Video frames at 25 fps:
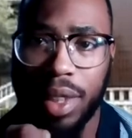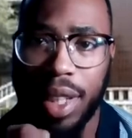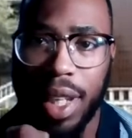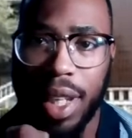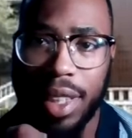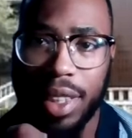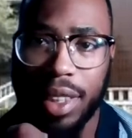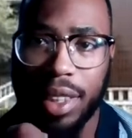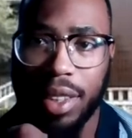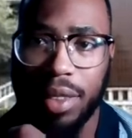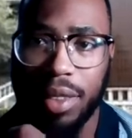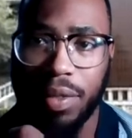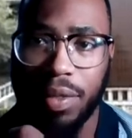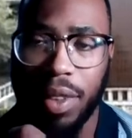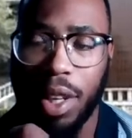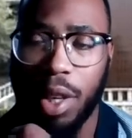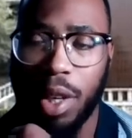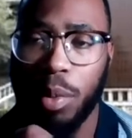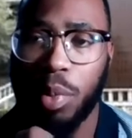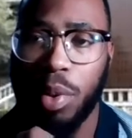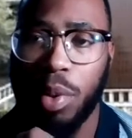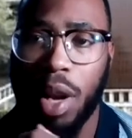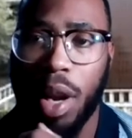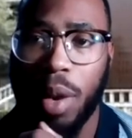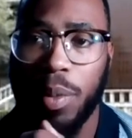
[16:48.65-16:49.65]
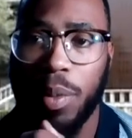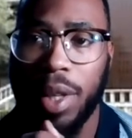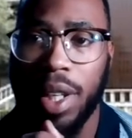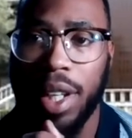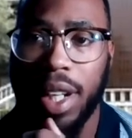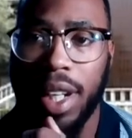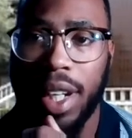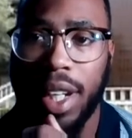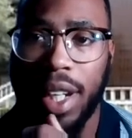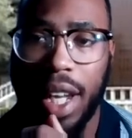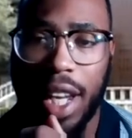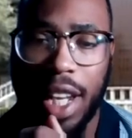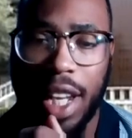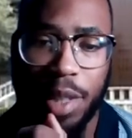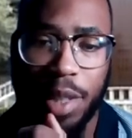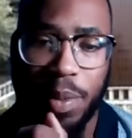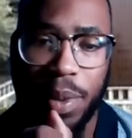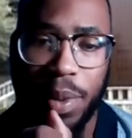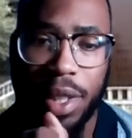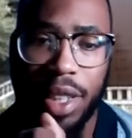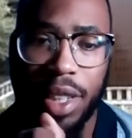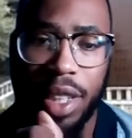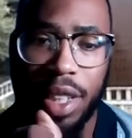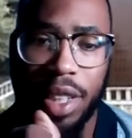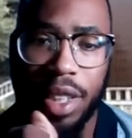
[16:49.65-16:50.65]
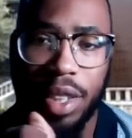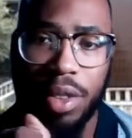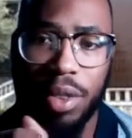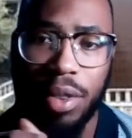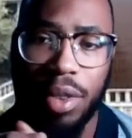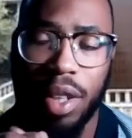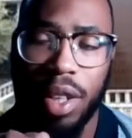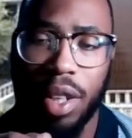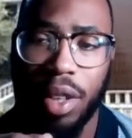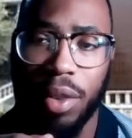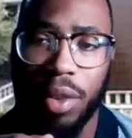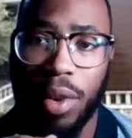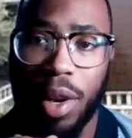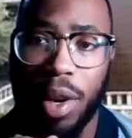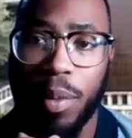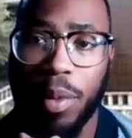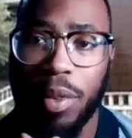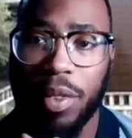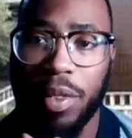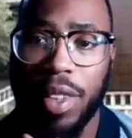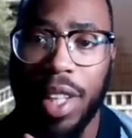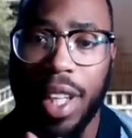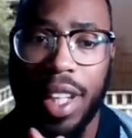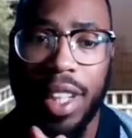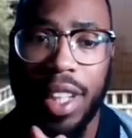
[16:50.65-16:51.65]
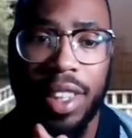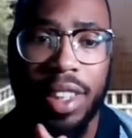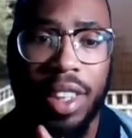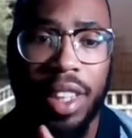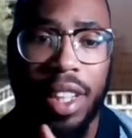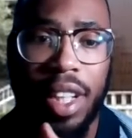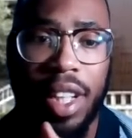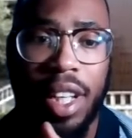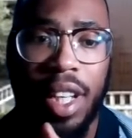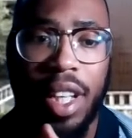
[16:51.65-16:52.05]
that's very prominent in the HBCU realm of things.